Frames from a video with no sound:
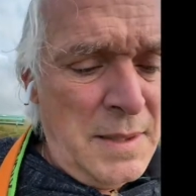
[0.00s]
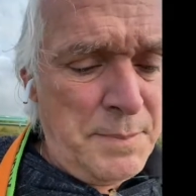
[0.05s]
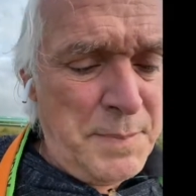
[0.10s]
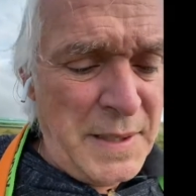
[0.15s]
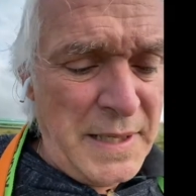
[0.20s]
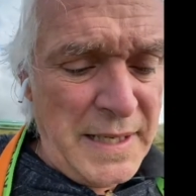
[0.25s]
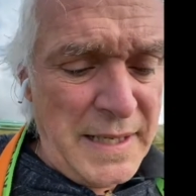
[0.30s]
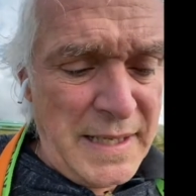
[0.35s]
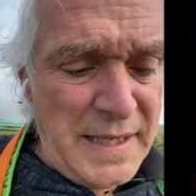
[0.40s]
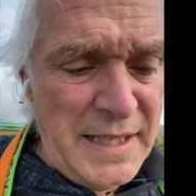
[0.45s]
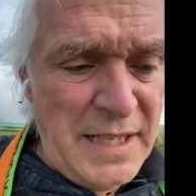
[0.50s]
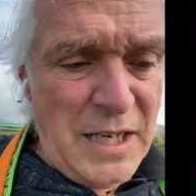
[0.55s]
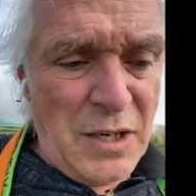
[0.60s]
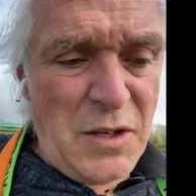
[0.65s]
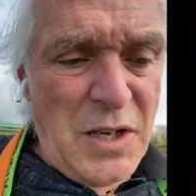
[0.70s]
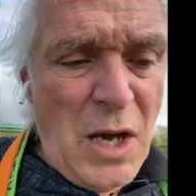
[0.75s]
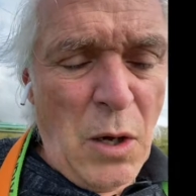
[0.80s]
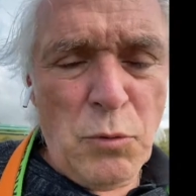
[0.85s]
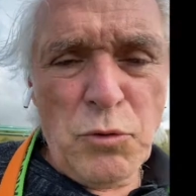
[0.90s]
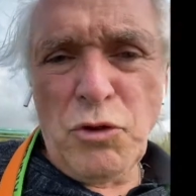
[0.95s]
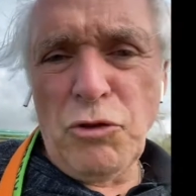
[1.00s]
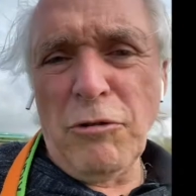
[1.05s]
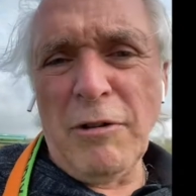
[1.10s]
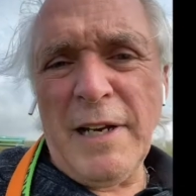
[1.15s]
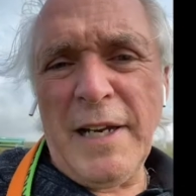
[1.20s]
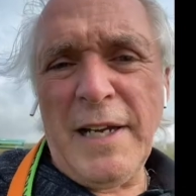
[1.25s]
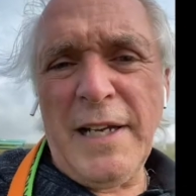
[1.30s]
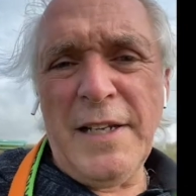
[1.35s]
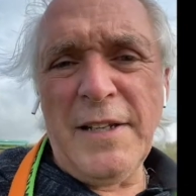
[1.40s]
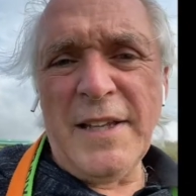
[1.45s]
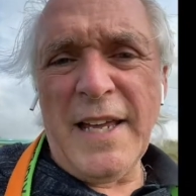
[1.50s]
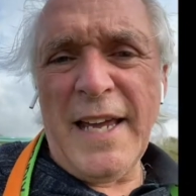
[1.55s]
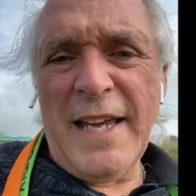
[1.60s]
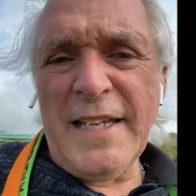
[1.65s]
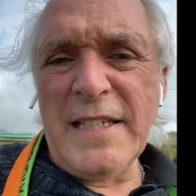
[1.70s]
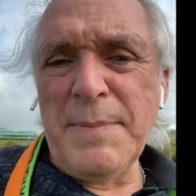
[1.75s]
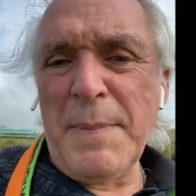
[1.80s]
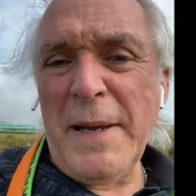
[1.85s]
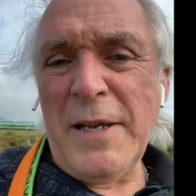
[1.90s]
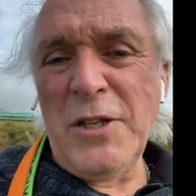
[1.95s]
But culturally, they
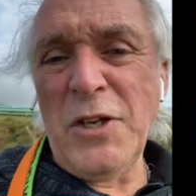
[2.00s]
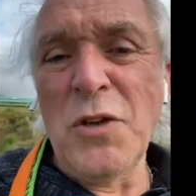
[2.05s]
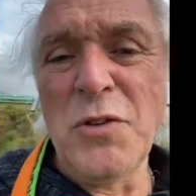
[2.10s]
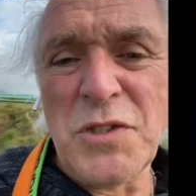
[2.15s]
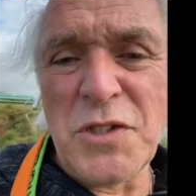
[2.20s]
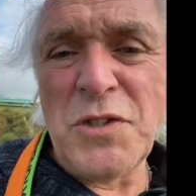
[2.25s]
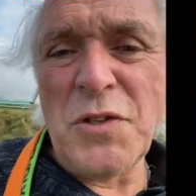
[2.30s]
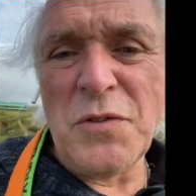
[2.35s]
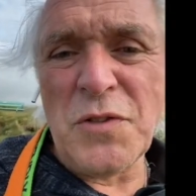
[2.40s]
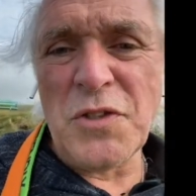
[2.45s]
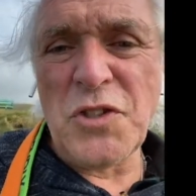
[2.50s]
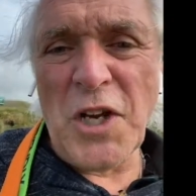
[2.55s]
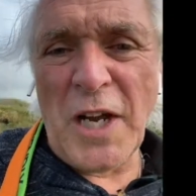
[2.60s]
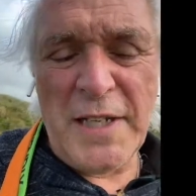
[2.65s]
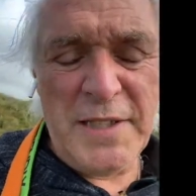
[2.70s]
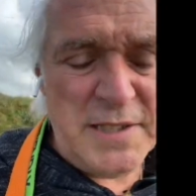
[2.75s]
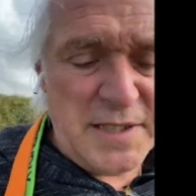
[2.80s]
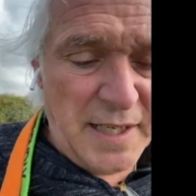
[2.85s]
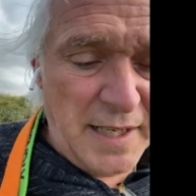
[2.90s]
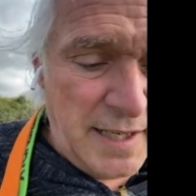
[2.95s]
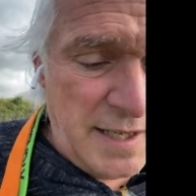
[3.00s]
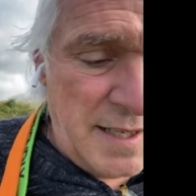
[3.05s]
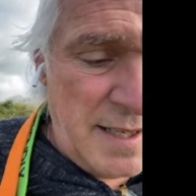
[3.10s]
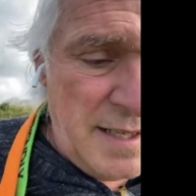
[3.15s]
expect you to do the chasing,